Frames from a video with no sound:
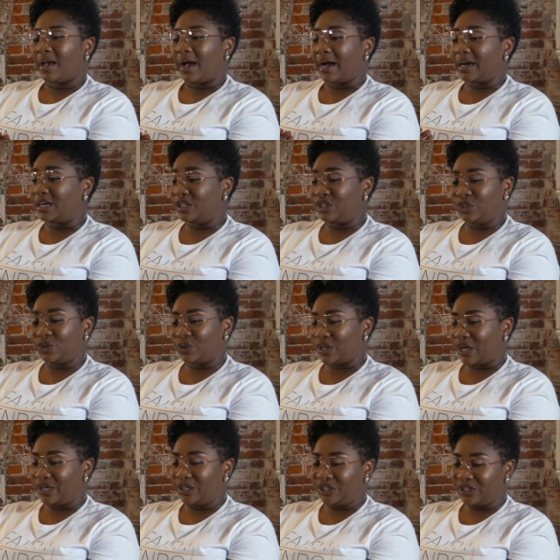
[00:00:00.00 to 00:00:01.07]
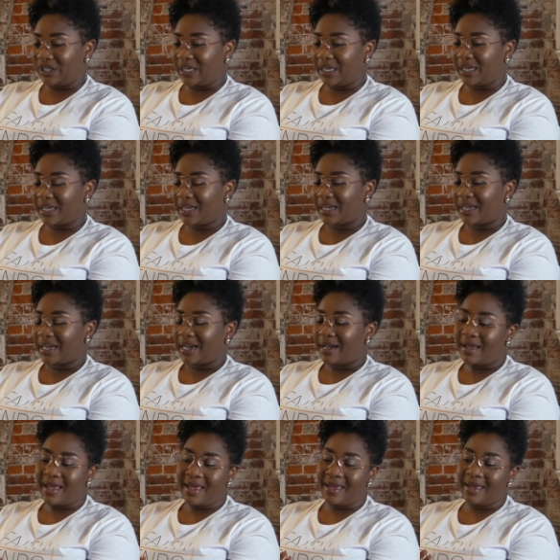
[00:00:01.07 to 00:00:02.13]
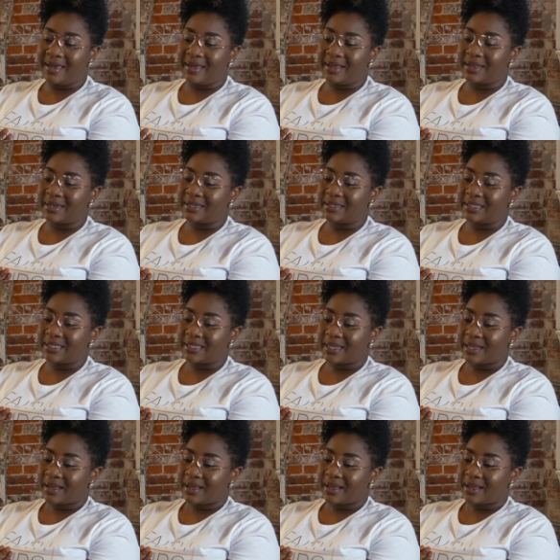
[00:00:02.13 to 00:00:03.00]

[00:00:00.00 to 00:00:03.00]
I couldn't do surgery, and